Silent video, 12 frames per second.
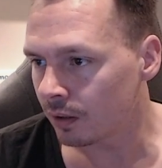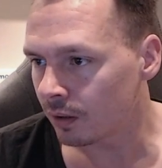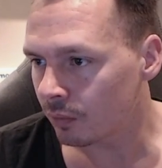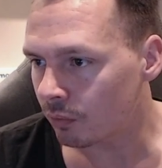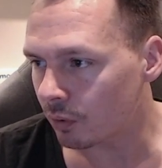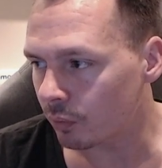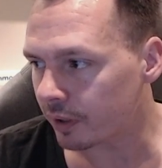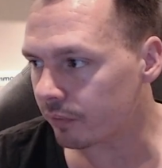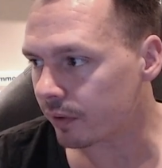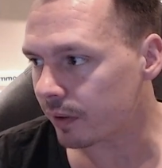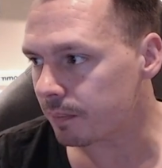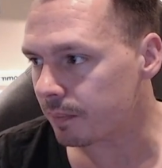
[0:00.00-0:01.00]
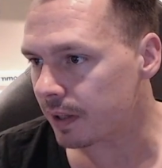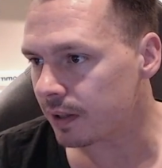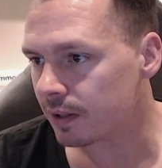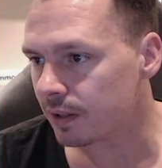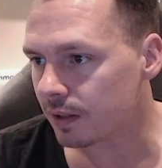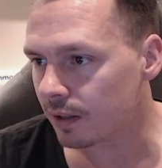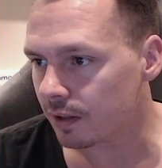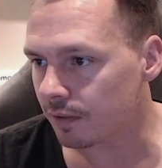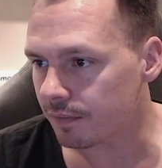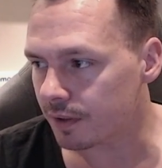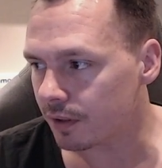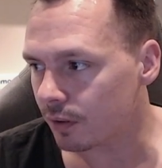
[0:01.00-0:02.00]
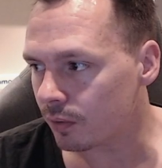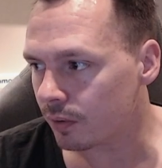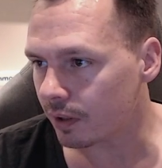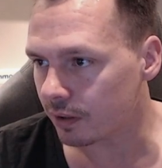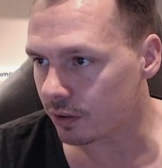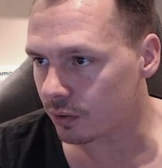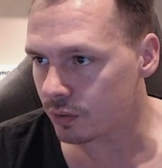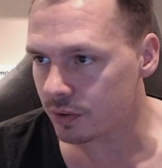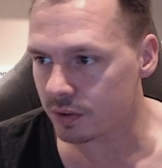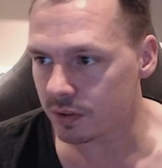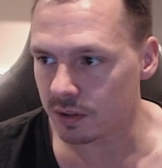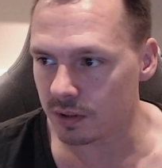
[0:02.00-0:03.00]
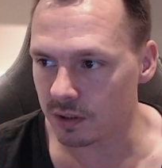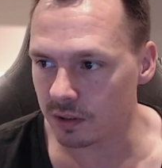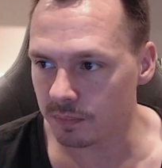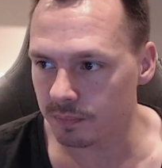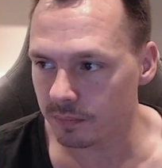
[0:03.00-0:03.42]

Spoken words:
whenever I make a video and I use the